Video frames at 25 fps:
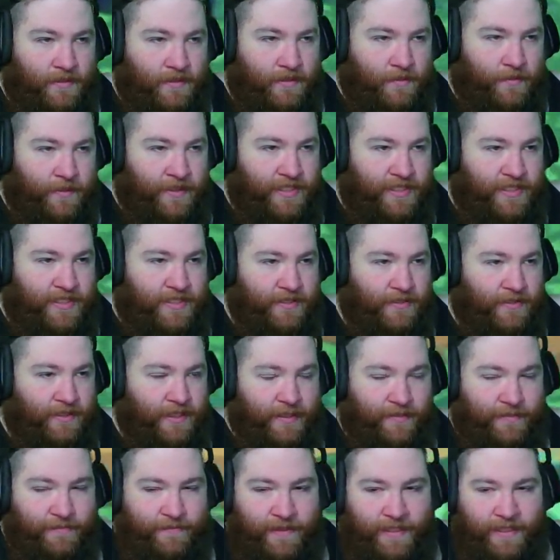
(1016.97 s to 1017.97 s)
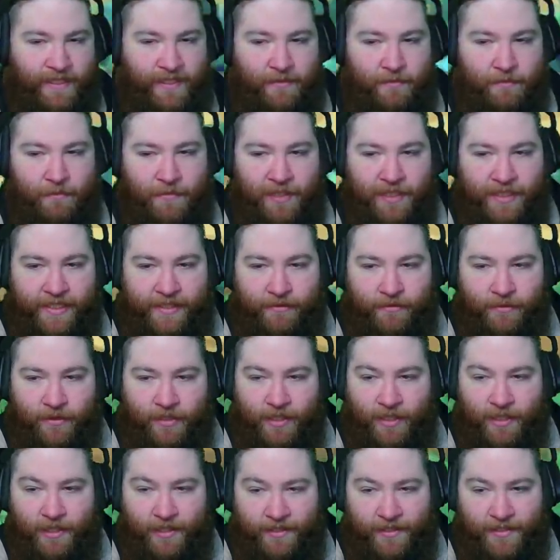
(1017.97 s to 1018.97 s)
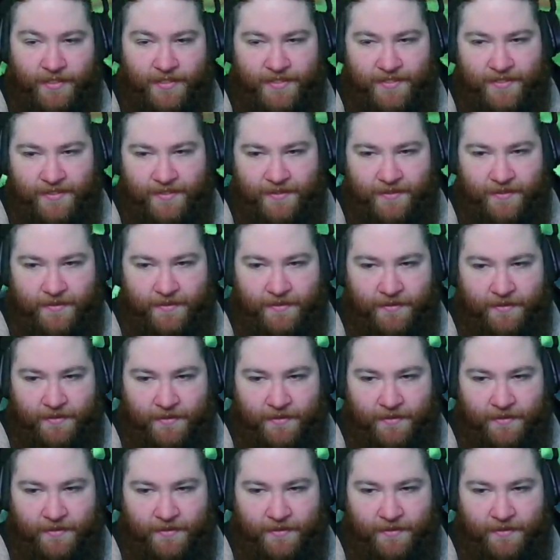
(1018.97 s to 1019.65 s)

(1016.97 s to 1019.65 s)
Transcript: We still gotta find the money rock, so...